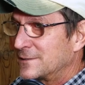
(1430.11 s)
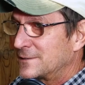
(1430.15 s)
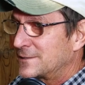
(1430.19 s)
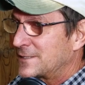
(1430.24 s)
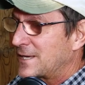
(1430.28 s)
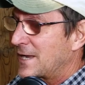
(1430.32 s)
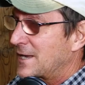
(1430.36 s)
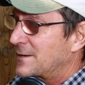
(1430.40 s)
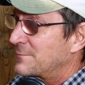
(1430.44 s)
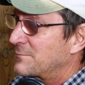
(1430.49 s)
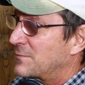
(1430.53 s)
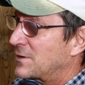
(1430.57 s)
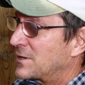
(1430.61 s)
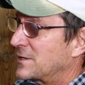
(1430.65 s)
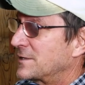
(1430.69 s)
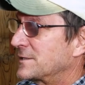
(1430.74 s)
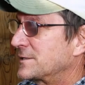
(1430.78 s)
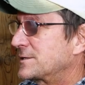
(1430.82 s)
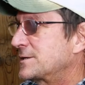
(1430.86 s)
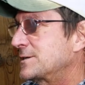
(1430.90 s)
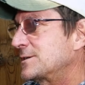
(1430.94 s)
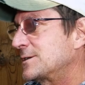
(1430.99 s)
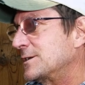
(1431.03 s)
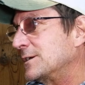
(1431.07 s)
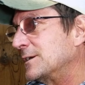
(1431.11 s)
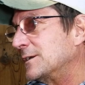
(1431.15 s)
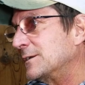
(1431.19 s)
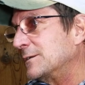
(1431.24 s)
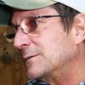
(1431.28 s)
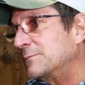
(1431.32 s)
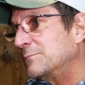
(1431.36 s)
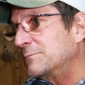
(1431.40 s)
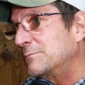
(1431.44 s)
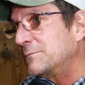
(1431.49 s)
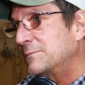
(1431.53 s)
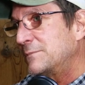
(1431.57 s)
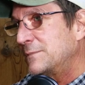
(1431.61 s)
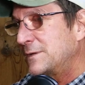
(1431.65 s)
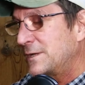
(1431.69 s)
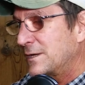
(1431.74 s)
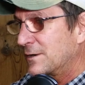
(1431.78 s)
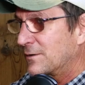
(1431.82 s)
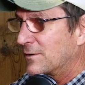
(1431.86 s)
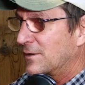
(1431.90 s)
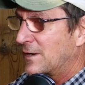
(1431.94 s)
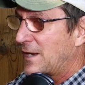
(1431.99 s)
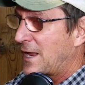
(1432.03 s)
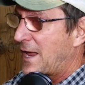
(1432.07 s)
ten months to
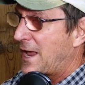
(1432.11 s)
year and